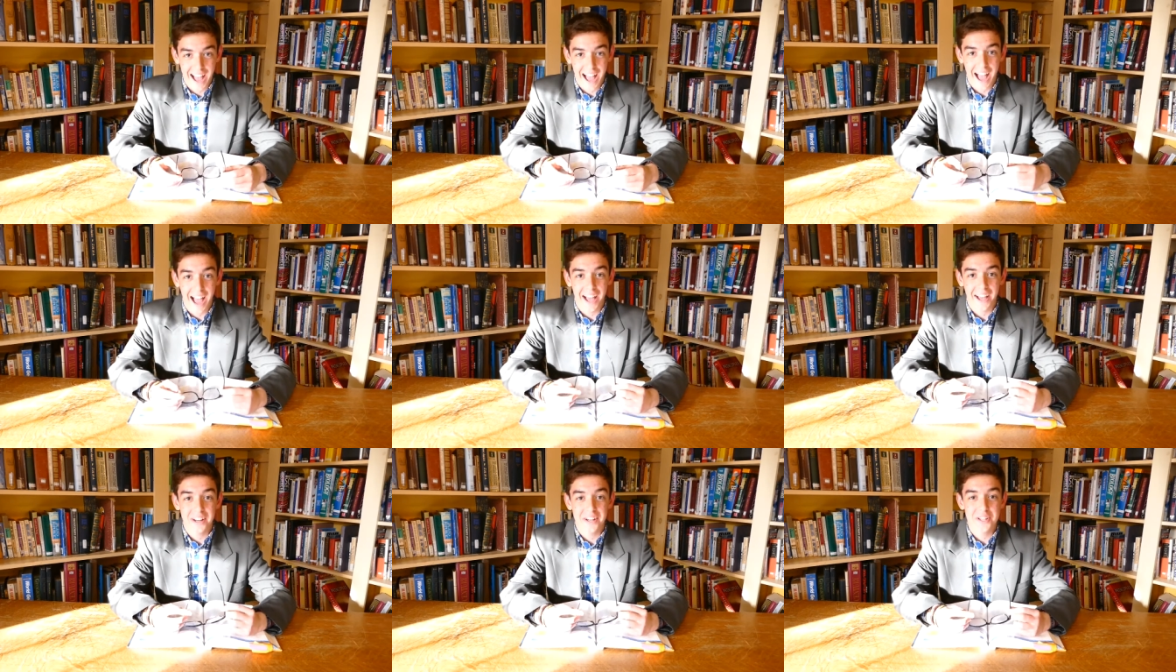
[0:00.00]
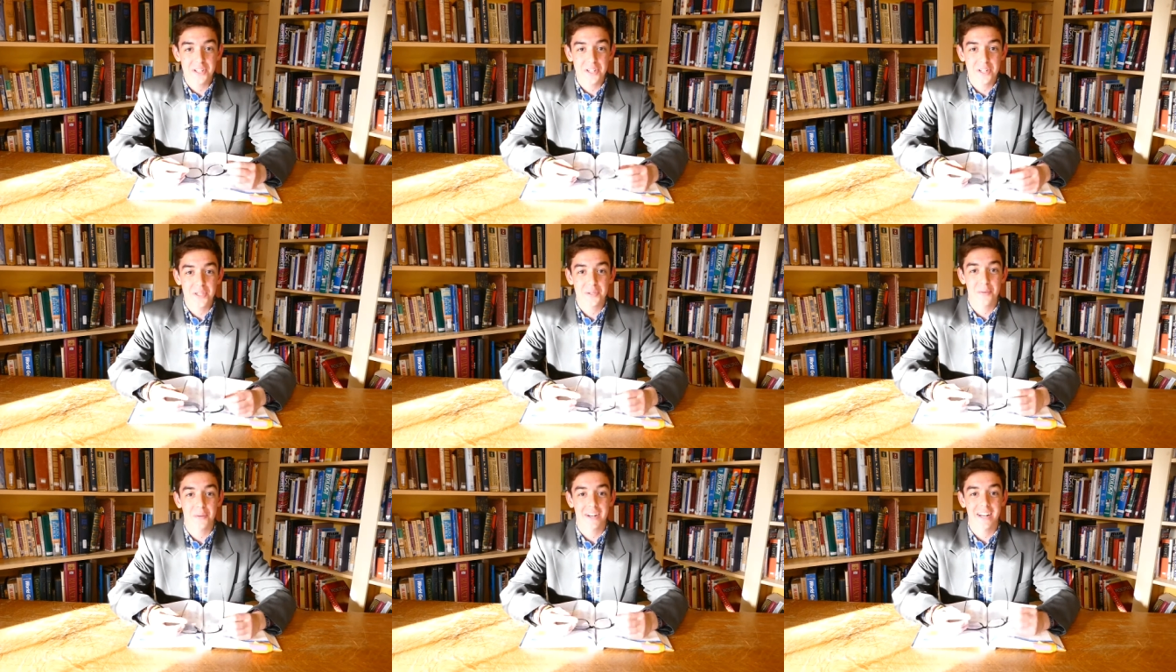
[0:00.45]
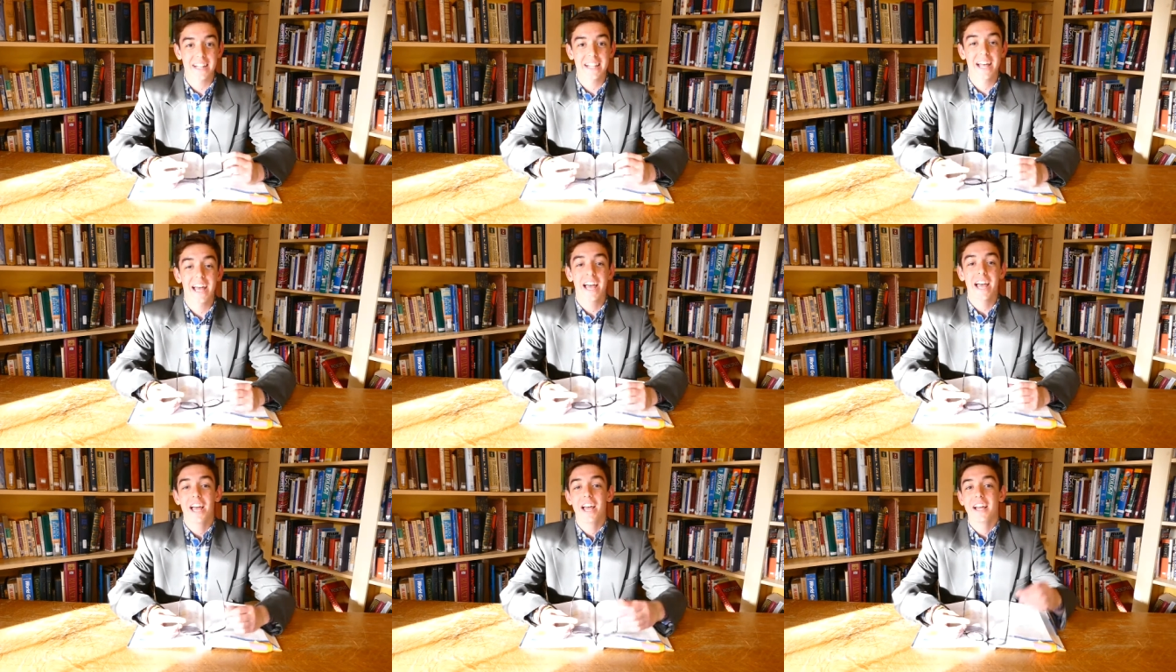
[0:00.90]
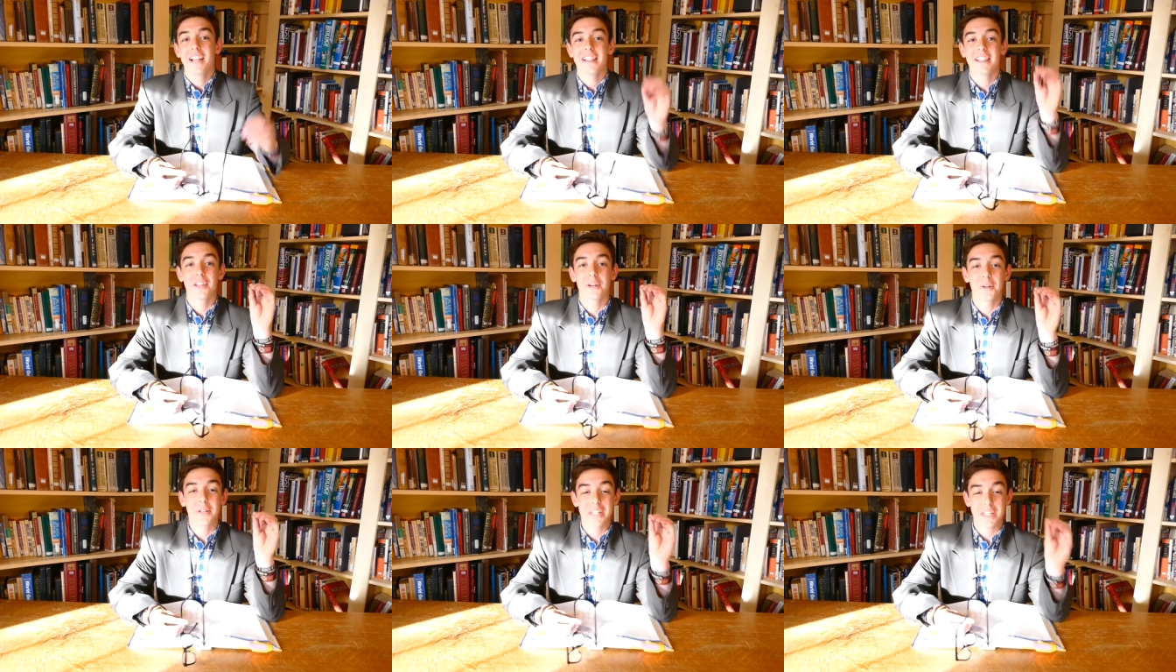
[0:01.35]
I just want to...
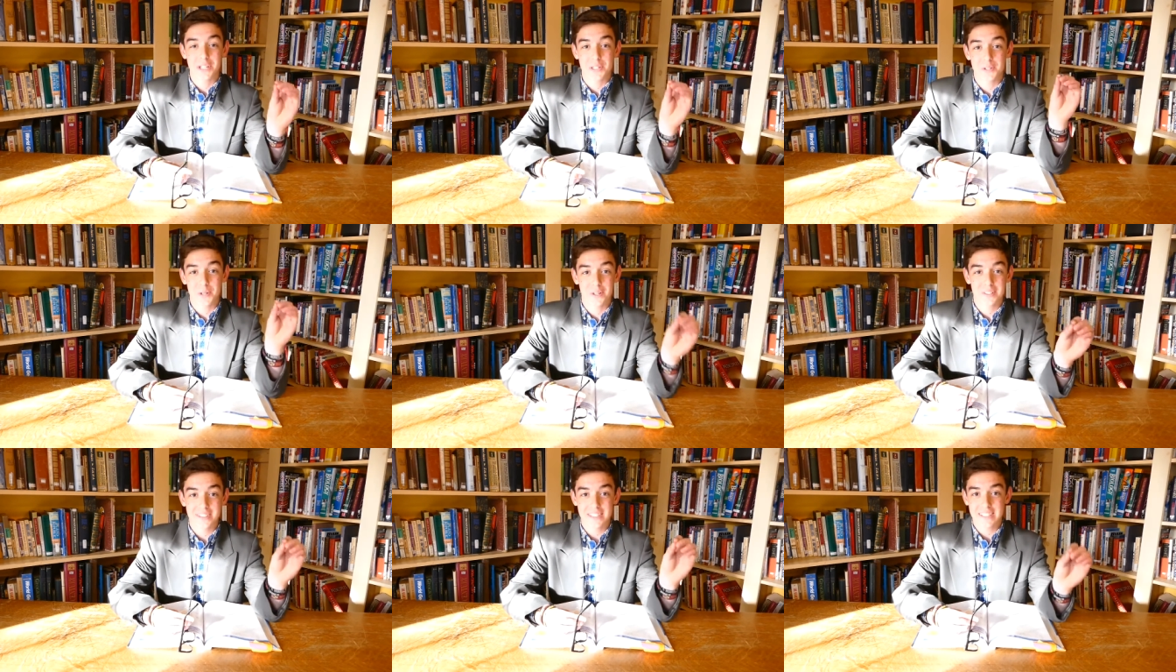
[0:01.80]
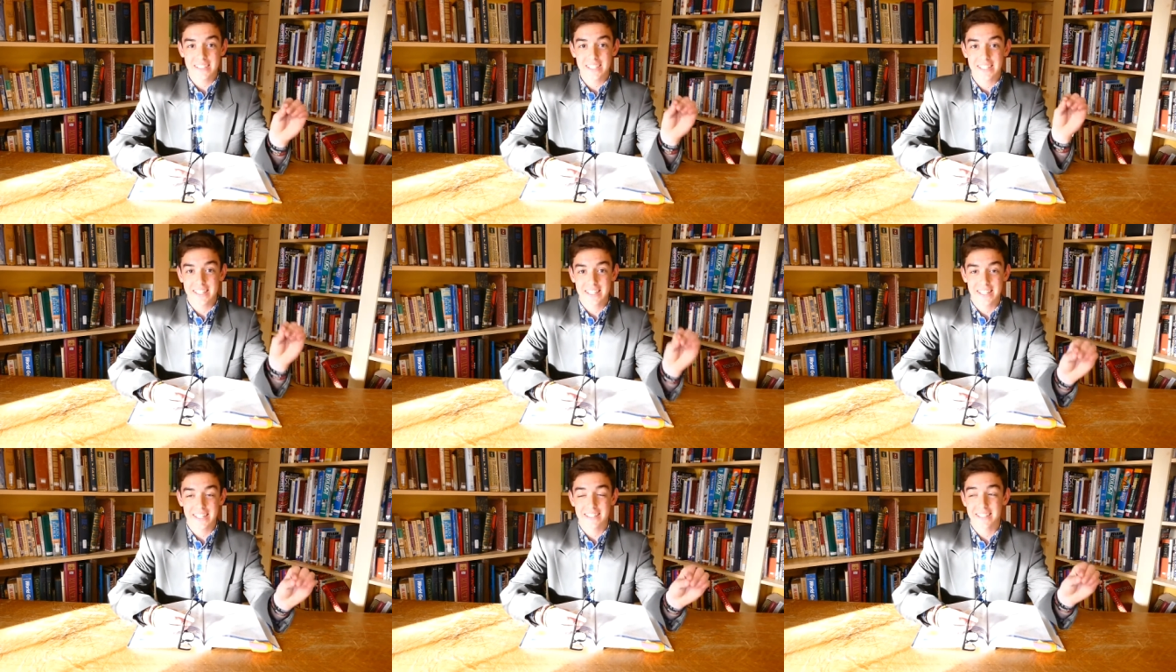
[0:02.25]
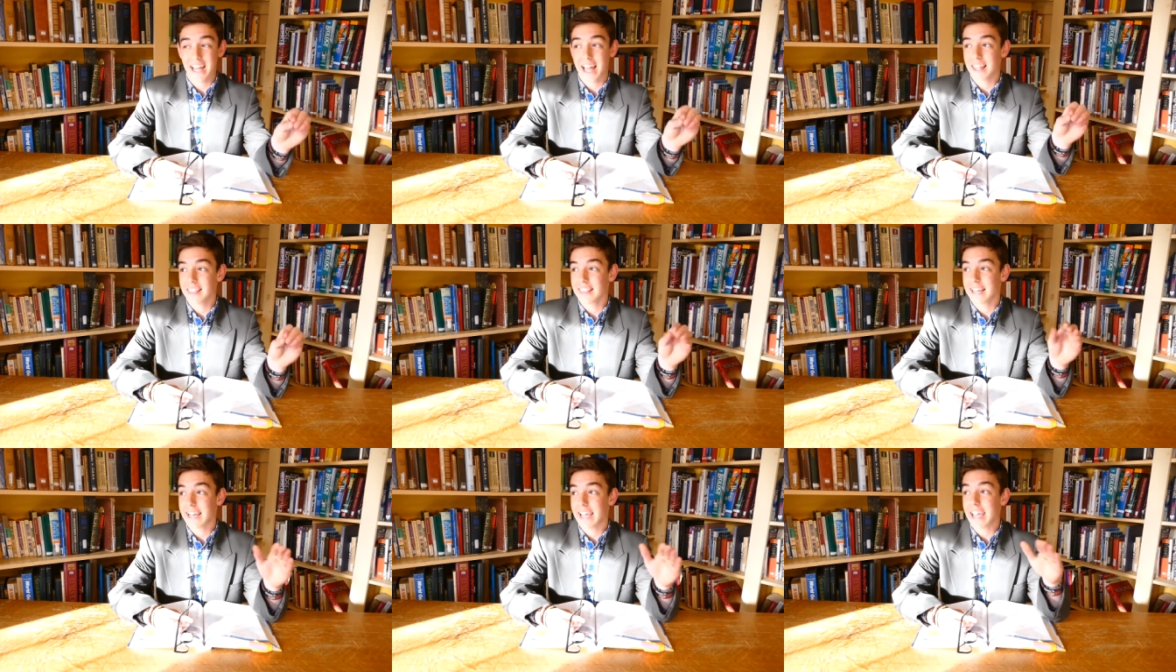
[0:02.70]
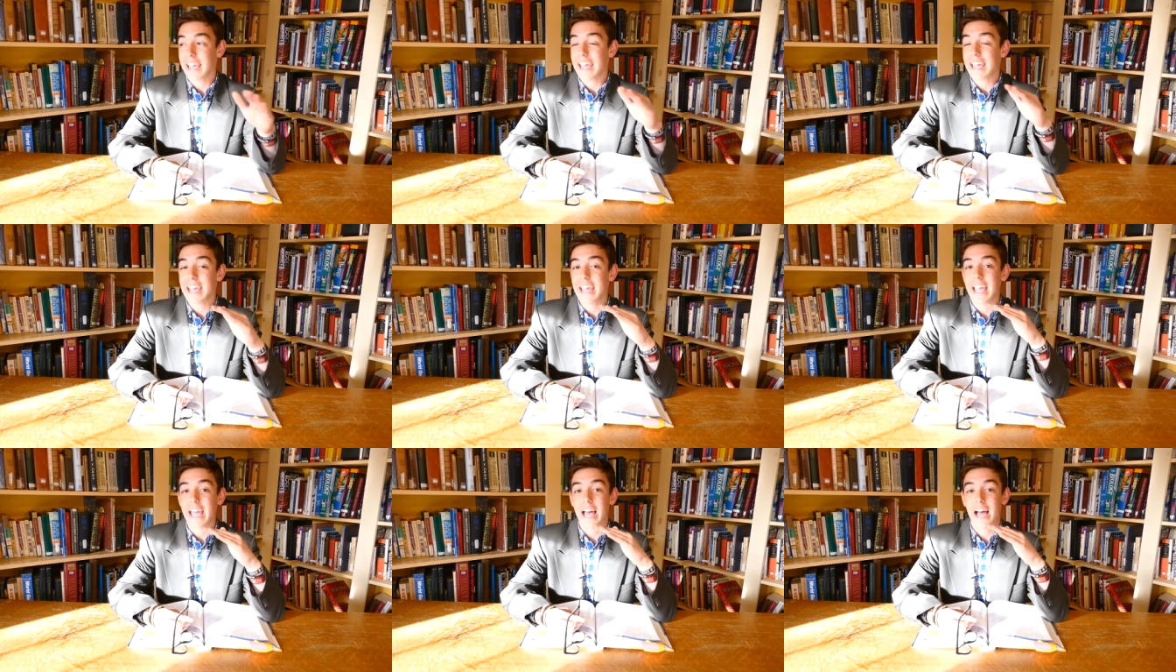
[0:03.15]
Literally, Josie did this and, like,
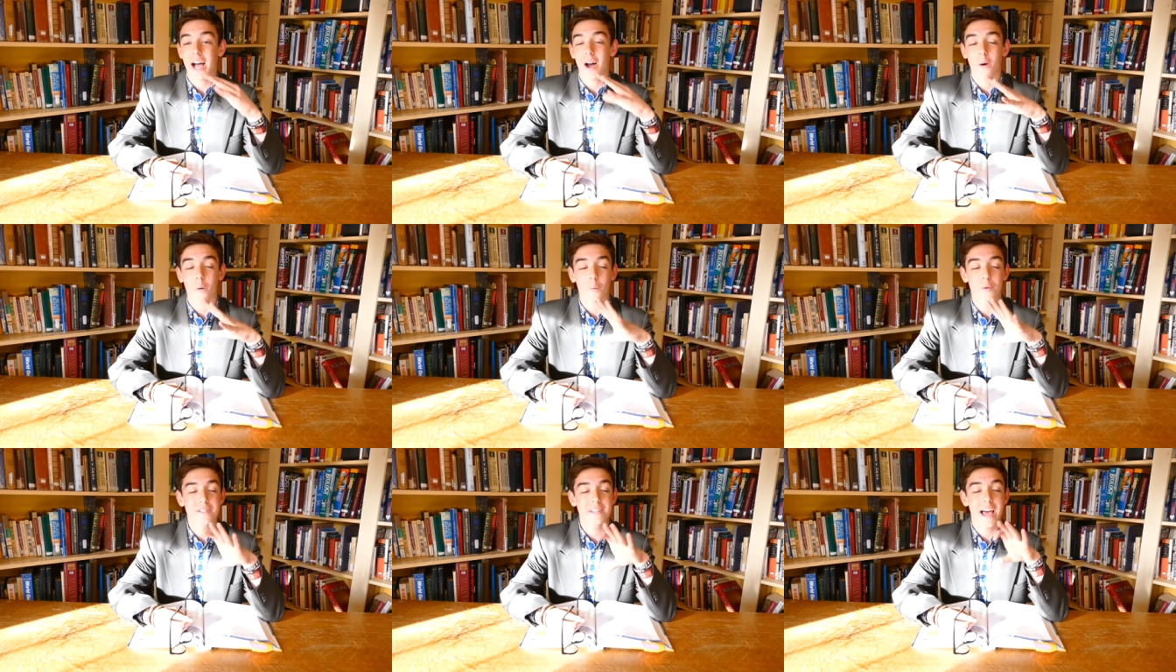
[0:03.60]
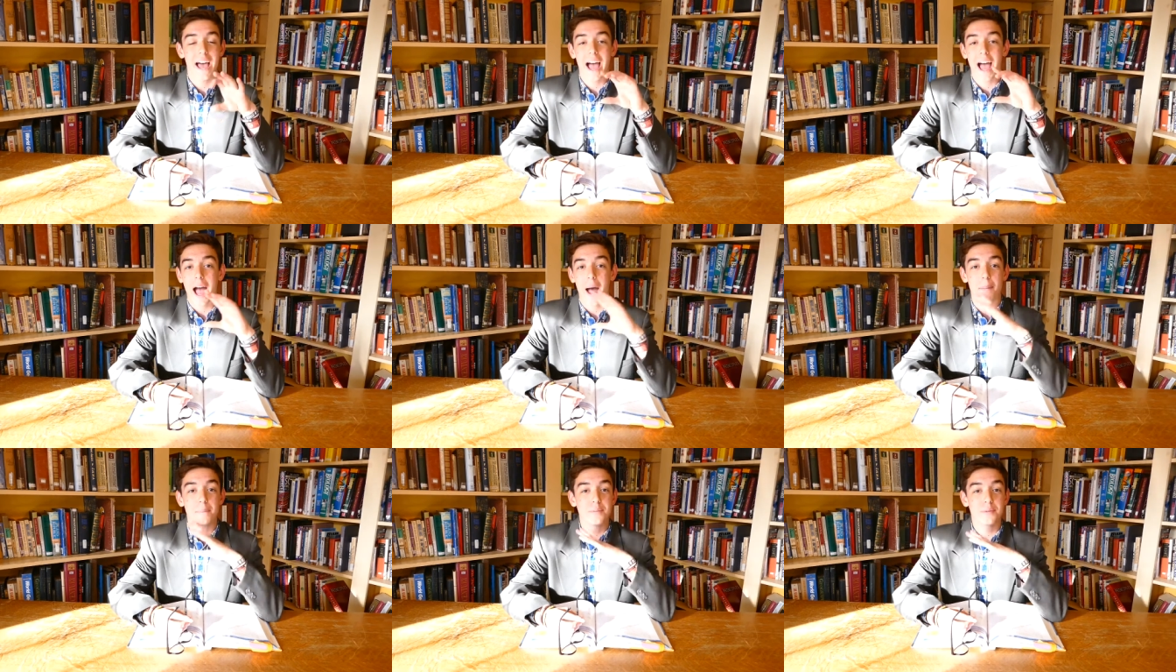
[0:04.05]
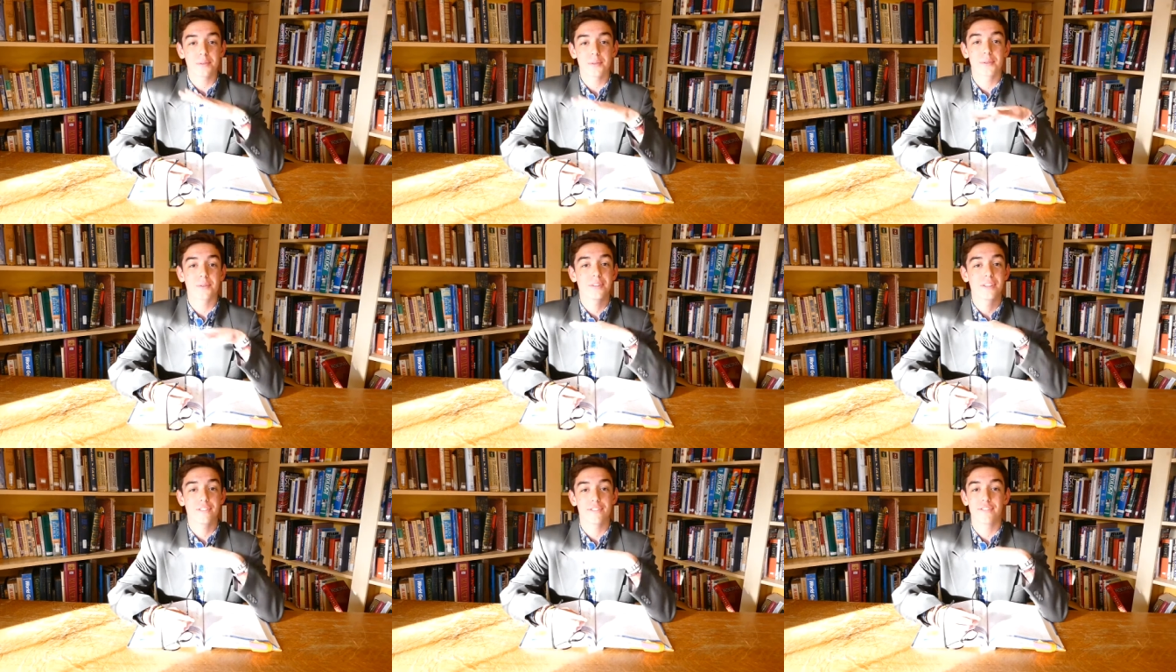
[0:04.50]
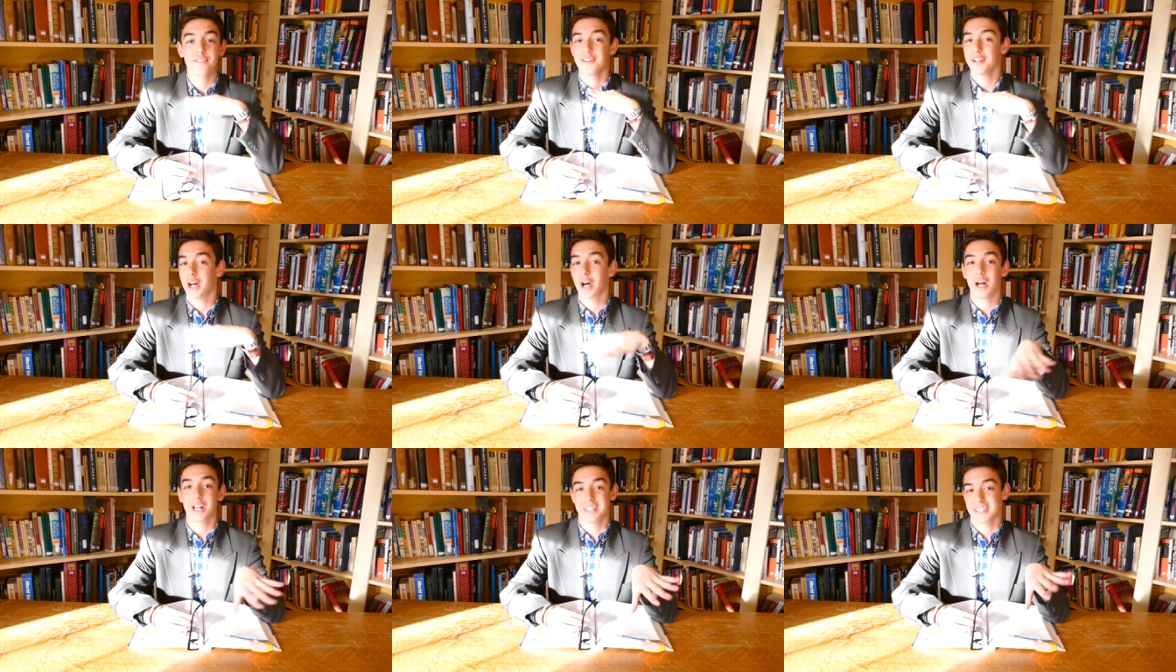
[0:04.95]
was absolutely
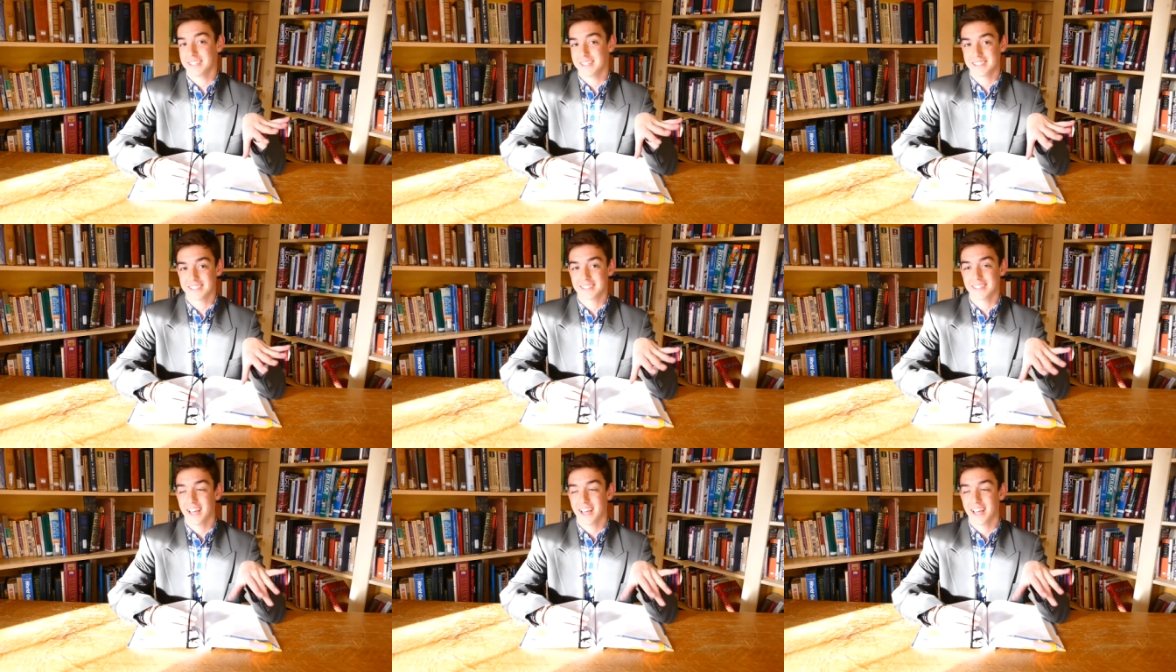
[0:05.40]
flawless.